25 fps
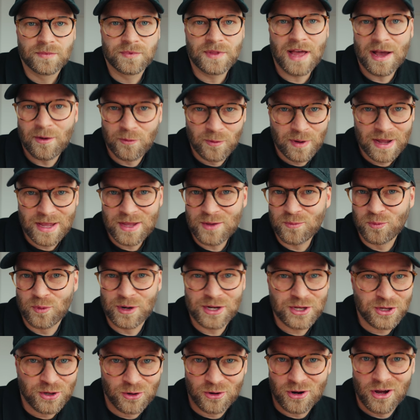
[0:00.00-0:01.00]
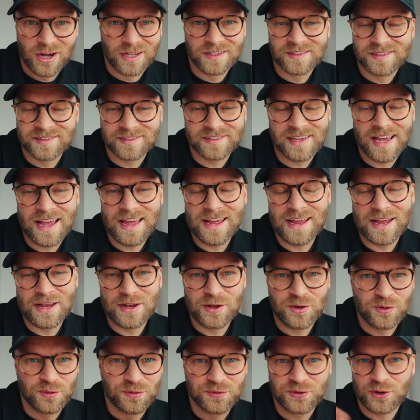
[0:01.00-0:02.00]
That way, when you're on set and
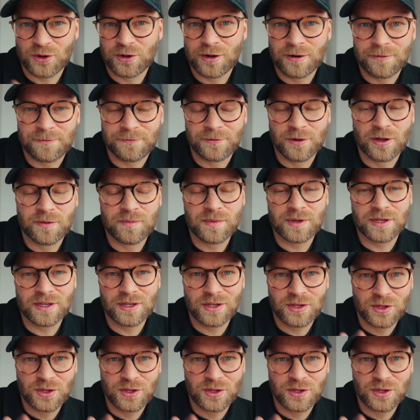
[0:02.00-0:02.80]
you started filming,